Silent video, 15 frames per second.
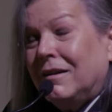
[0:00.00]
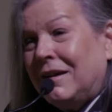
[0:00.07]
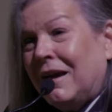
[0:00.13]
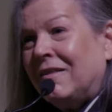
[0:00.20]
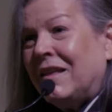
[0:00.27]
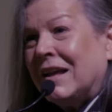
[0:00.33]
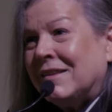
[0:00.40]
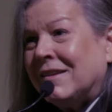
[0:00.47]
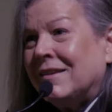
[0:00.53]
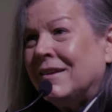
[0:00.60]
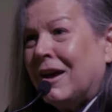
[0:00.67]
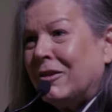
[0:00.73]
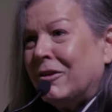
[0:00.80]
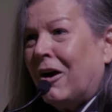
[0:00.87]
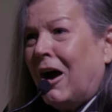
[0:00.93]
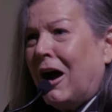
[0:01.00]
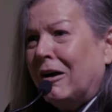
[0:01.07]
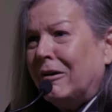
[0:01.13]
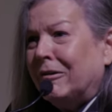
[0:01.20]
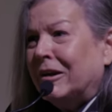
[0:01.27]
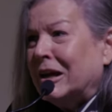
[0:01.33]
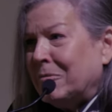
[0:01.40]
Now, that's another
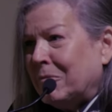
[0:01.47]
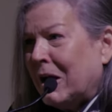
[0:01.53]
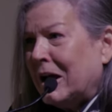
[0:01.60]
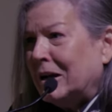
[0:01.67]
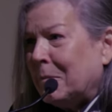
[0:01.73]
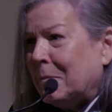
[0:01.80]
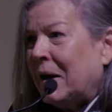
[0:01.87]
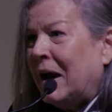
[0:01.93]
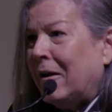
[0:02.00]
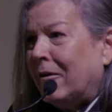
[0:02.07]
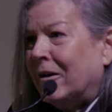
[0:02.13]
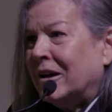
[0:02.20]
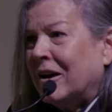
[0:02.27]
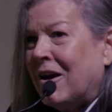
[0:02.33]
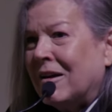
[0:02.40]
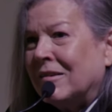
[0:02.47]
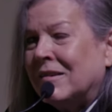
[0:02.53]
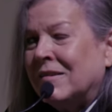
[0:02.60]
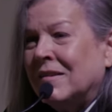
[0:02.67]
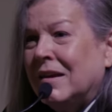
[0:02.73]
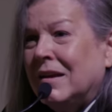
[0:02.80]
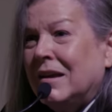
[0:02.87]
irony, right? A
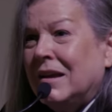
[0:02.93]
paradox.